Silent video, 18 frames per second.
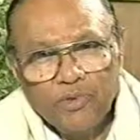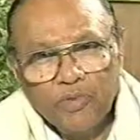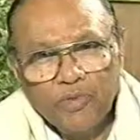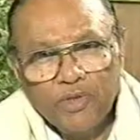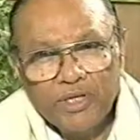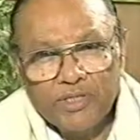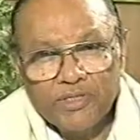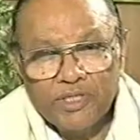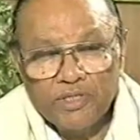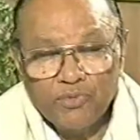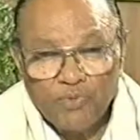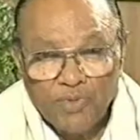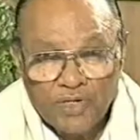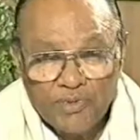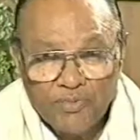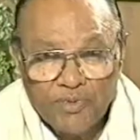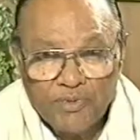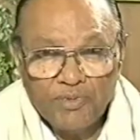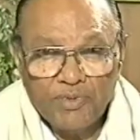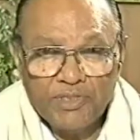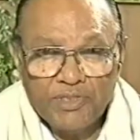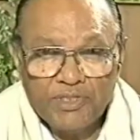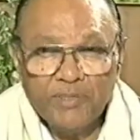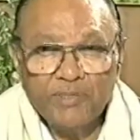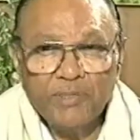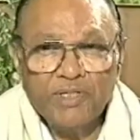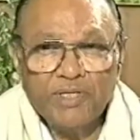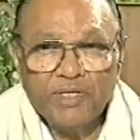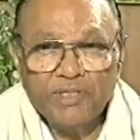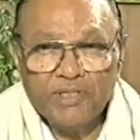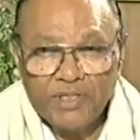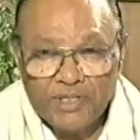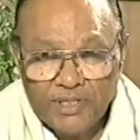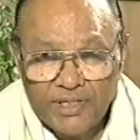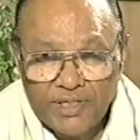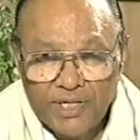No, because that's what people say. But on
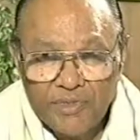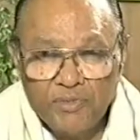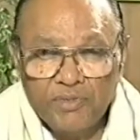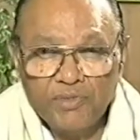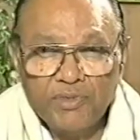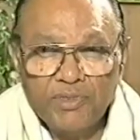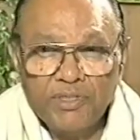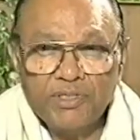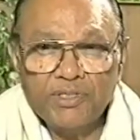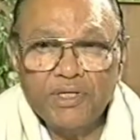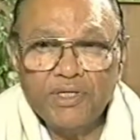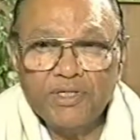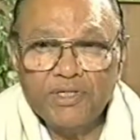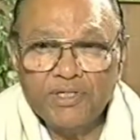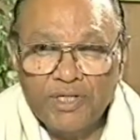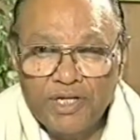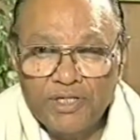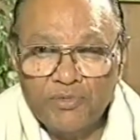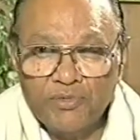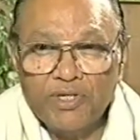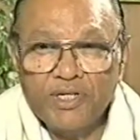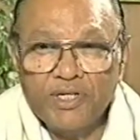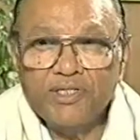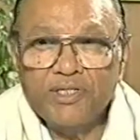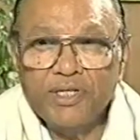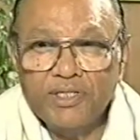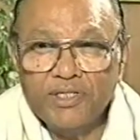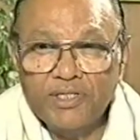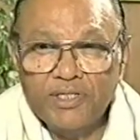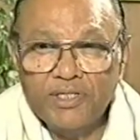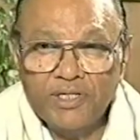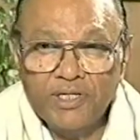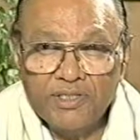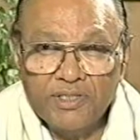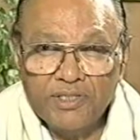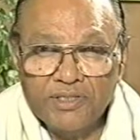the other hand, people does not realize what exactly
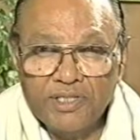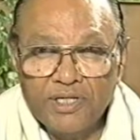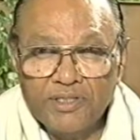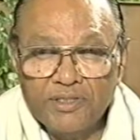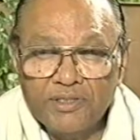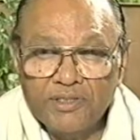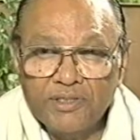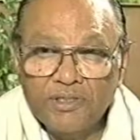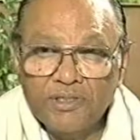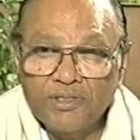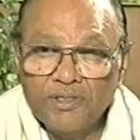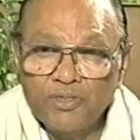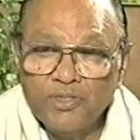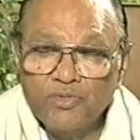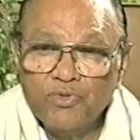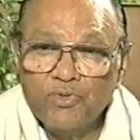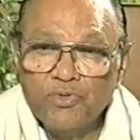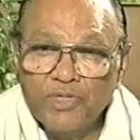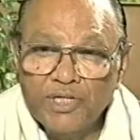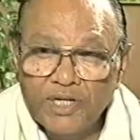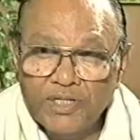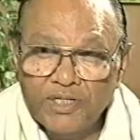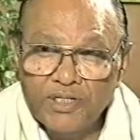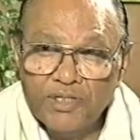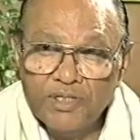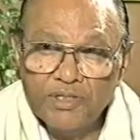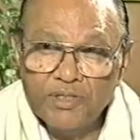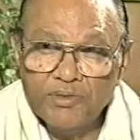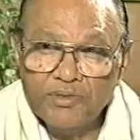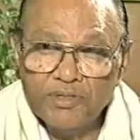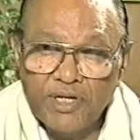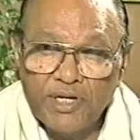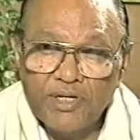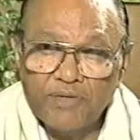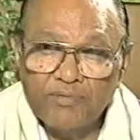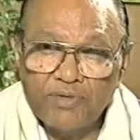done. As I said, if you look at it on the
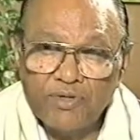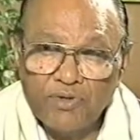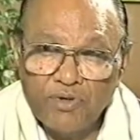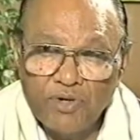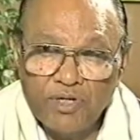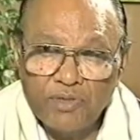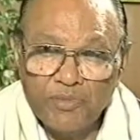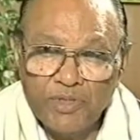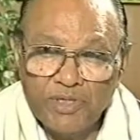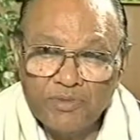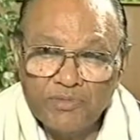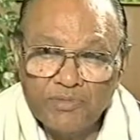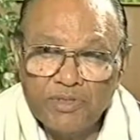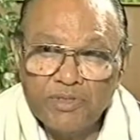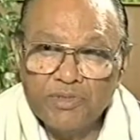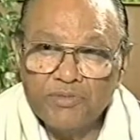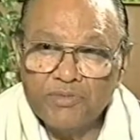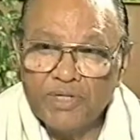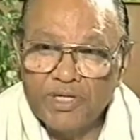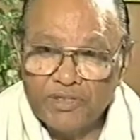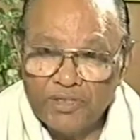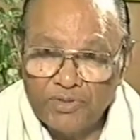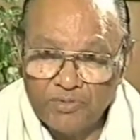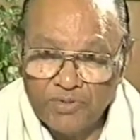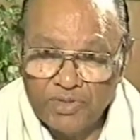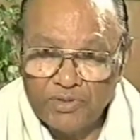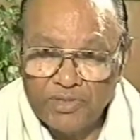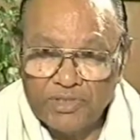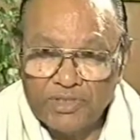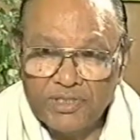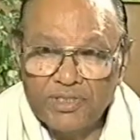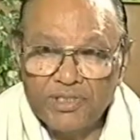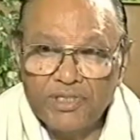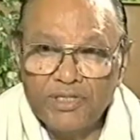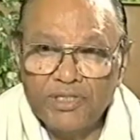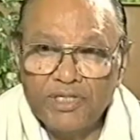side of economy, what I
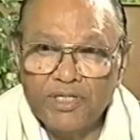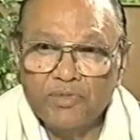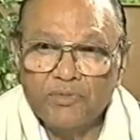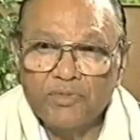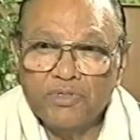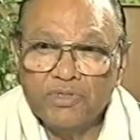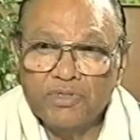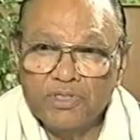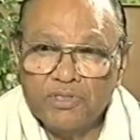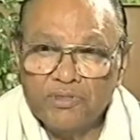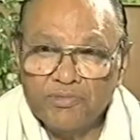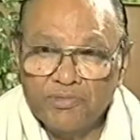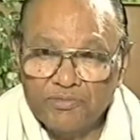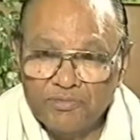said earlier about this,